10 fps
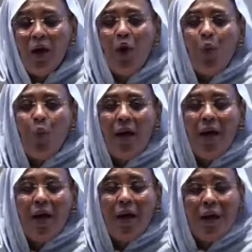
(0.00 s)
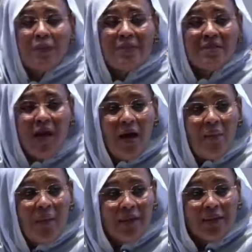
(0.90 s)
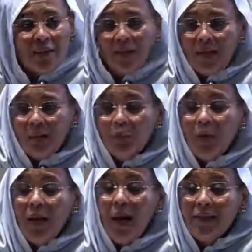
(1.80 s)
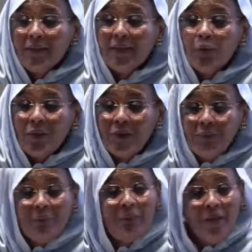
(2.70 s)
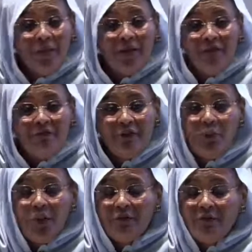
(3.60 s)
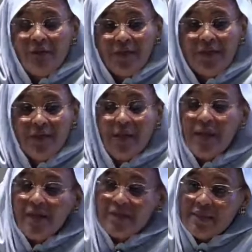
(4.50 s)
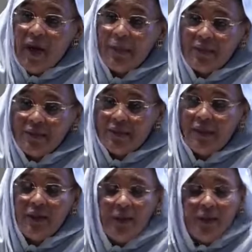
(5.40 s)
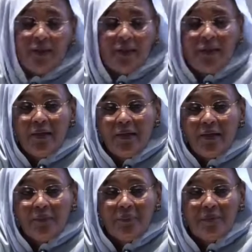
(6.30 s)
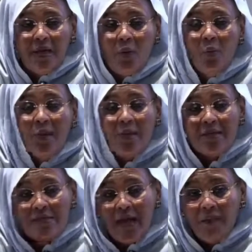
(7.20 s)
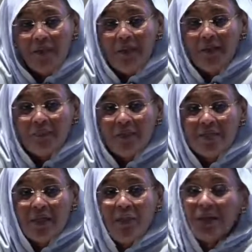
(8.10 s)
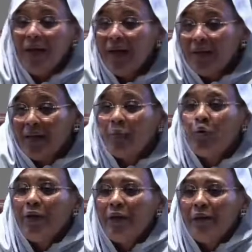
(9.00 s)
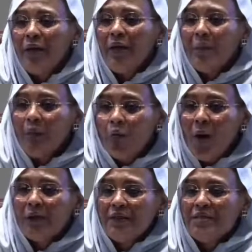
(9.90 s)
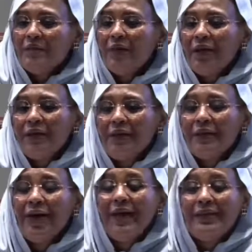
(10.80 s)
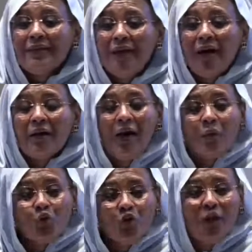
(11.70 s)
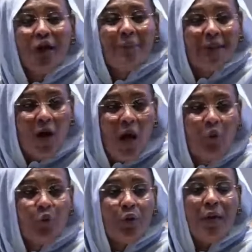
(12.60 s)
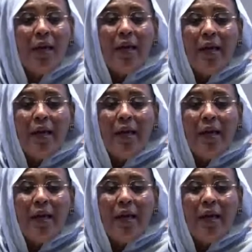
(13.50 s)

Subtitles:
is based on a number of strong factors, even the countries such as upstream countries. So the withdrawal of Guinea-Bissau